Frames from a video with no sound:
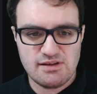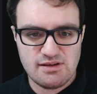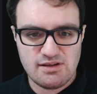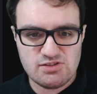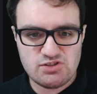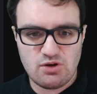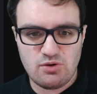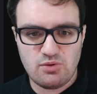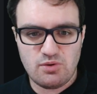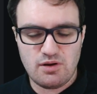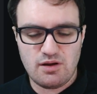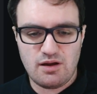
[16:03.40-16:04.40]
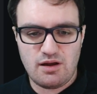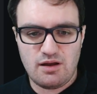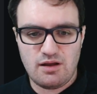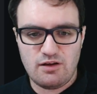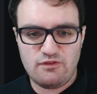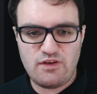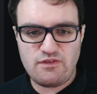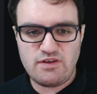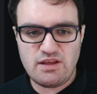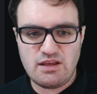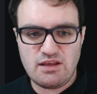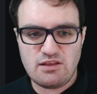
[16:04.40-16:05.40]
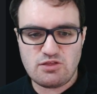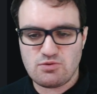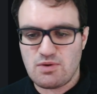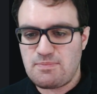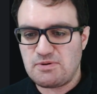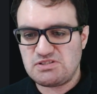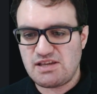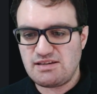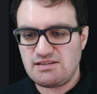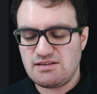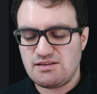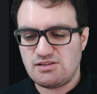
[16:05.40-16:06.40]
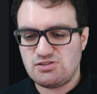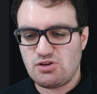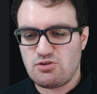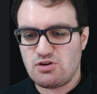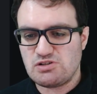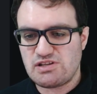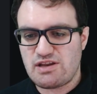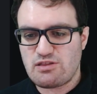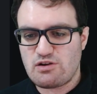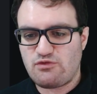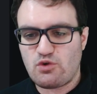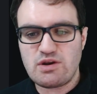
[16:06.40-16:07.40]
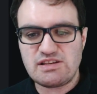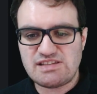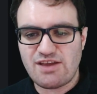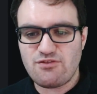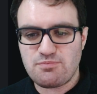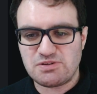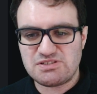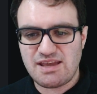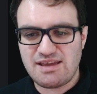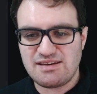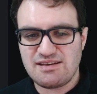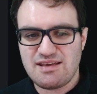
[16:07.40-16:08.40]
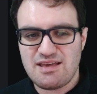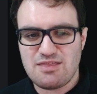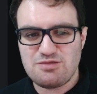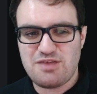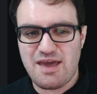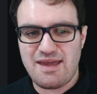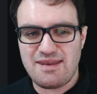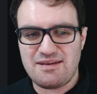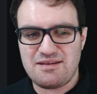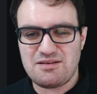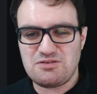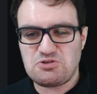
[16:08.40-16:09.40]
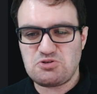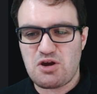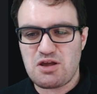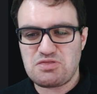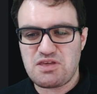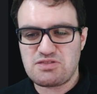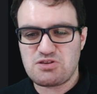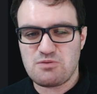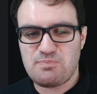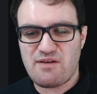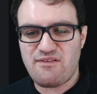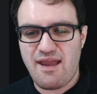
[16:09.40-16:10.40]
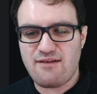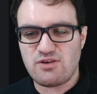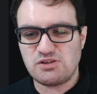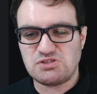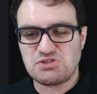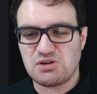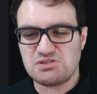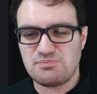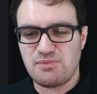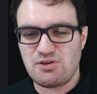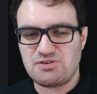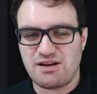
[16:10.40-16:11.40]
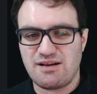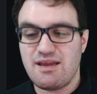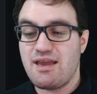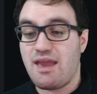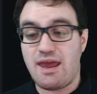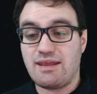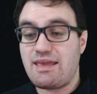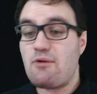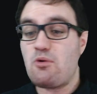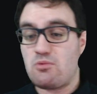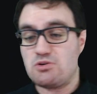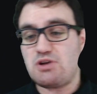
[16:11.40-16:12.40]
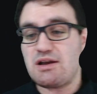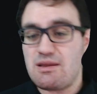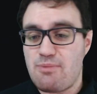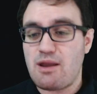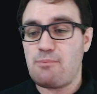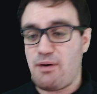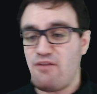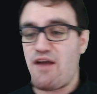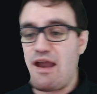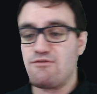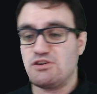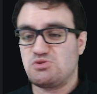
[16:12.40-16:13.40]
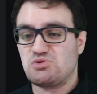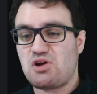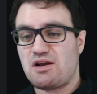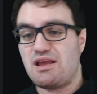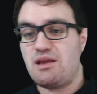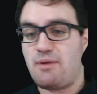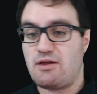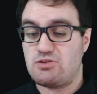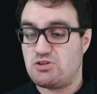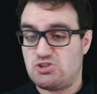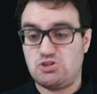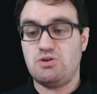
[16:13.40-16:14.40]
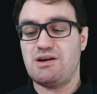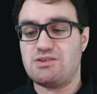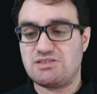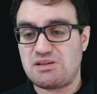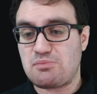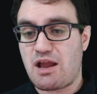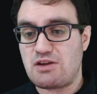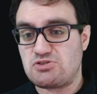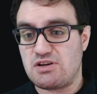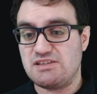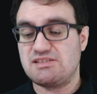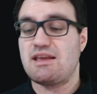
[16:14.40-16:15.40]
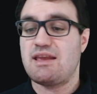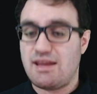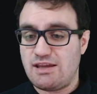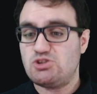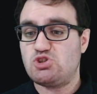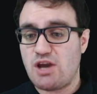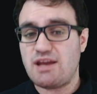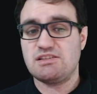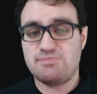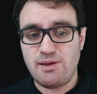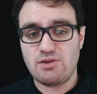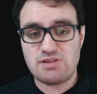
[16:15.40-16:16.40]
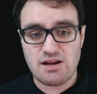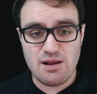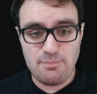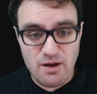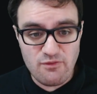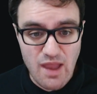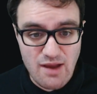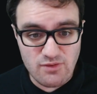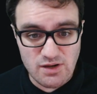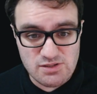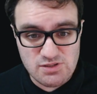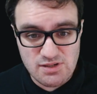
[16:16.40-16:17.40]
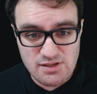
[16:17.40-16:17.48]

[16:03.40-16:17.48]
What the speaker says: So 53%. So there's another 47% that do not think they're above average in terms of military. And again, when we're talking about above average, we're talking about there's 200 some countries. Is China's military above average?